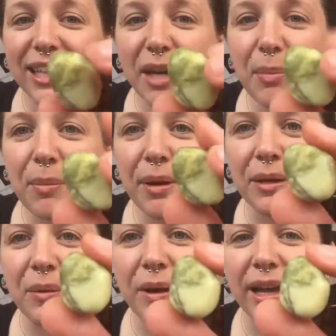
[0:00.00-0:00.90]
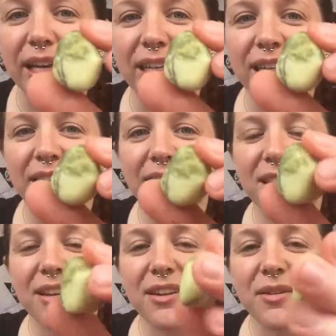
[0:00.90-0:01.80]
I think I put mine away.
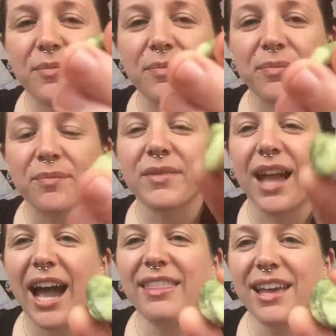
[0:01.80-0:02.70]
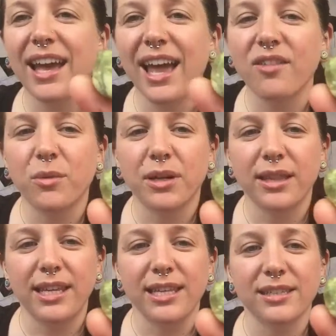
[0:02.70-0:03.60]
I think I have one
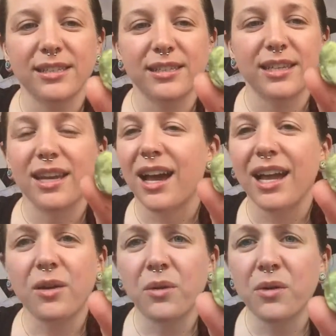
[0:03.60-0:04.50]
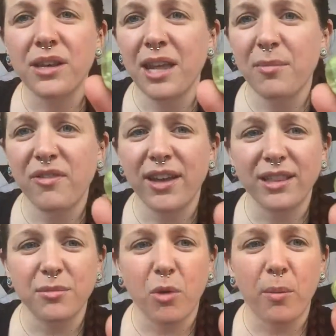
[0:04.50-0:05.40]
of these. I don't know the name of it
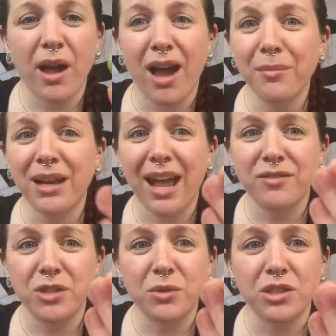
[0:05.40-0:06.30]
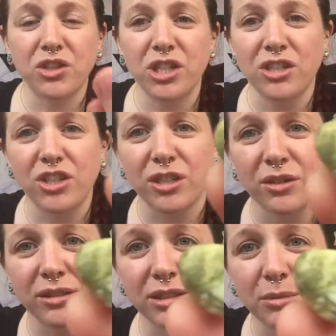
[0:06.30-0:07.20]
at the moment. I'm gonna have to use the cheat sheet
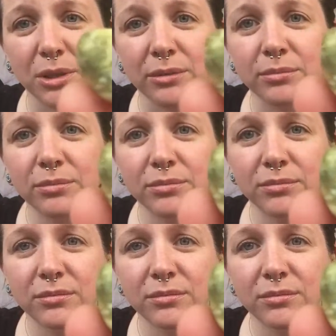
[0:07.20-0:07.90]
on this one.